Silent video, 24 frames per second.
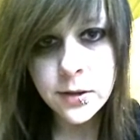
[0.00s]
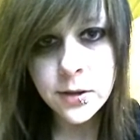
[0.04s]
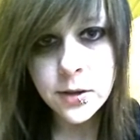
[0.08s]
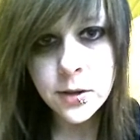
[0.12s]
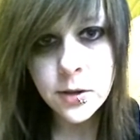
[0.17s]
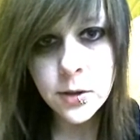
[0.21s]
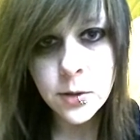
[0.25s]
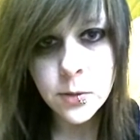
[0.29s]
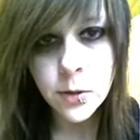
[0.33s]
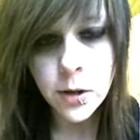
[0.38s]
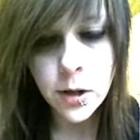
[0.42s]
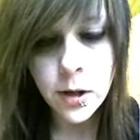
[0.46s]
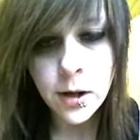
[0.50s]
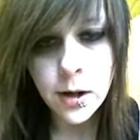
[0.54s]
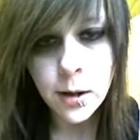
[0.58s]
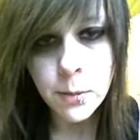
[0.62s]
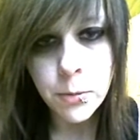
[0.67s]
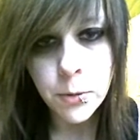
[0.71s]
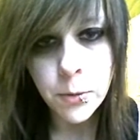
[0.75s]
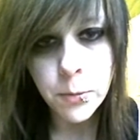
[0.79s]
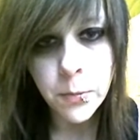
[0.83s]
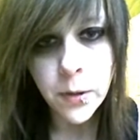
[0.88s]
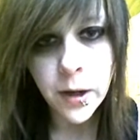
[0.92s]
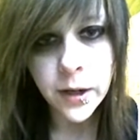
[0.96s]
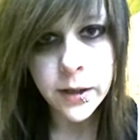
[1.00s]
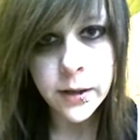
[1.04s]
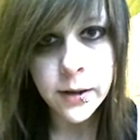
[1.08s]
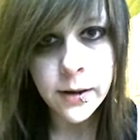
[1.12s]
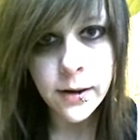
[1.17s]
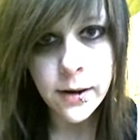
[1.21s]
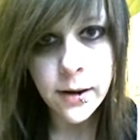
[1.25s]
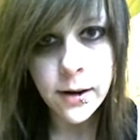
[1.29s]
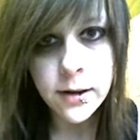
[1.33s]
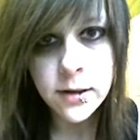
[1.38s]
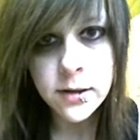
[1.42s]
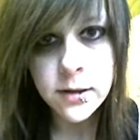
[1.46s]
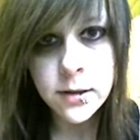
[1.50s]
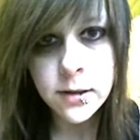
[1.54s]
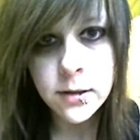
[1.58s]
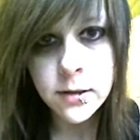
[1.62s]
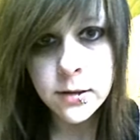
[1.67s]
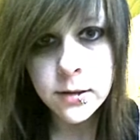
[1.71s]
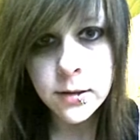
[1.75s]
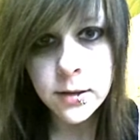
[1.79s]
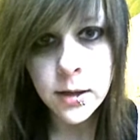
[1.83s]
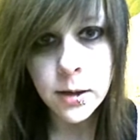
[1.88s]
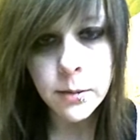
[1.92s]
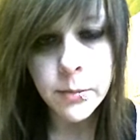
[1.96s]
You want to hop on my cock?
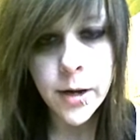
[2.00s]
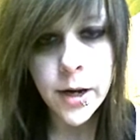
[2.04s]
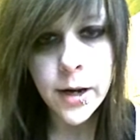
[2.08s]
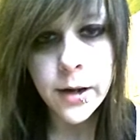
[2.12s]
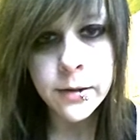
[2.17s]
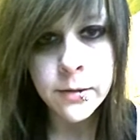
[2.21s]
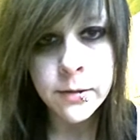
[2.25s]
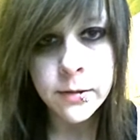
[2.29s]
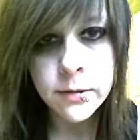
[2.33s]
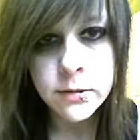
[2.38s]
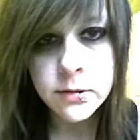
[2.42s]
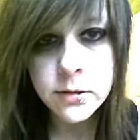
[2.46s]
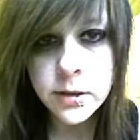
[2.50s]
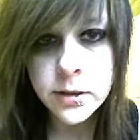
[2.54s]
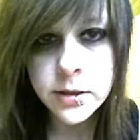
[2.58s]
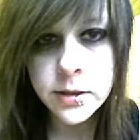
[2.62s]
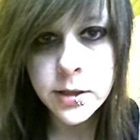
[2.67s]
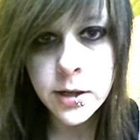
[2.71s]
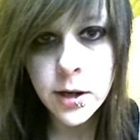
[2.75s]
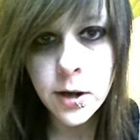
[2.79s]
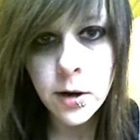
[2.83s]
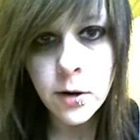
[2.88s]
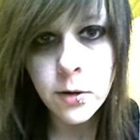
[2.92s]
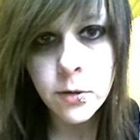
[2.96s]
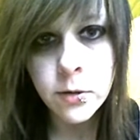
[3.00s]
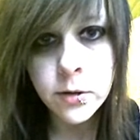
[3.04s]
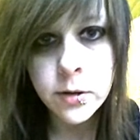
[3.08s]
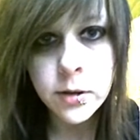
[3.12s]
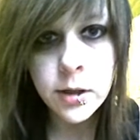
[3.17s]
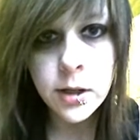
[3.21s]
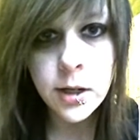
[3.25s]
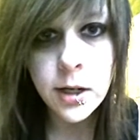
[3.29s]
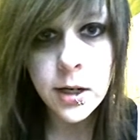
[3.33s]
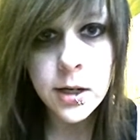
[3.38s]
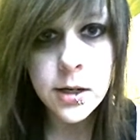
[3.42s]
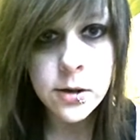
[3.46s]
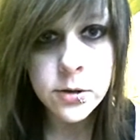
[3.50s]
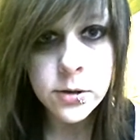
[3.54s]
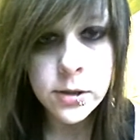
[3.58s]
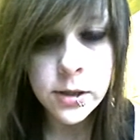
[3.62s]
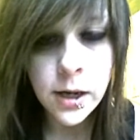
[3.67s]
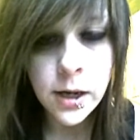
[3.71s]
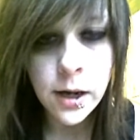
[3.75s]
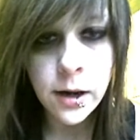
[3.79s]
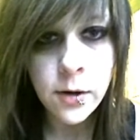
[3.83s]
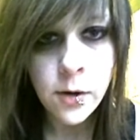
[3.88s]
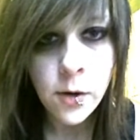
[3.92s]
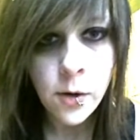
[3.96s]
Come on, let's go. Guido's not
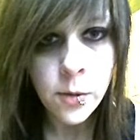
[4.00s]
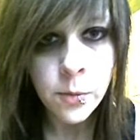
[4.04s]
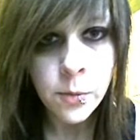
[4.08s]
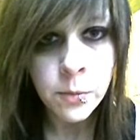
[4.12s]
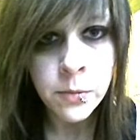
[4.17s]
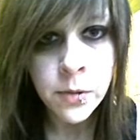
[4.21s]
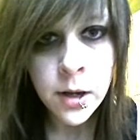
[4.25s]
home.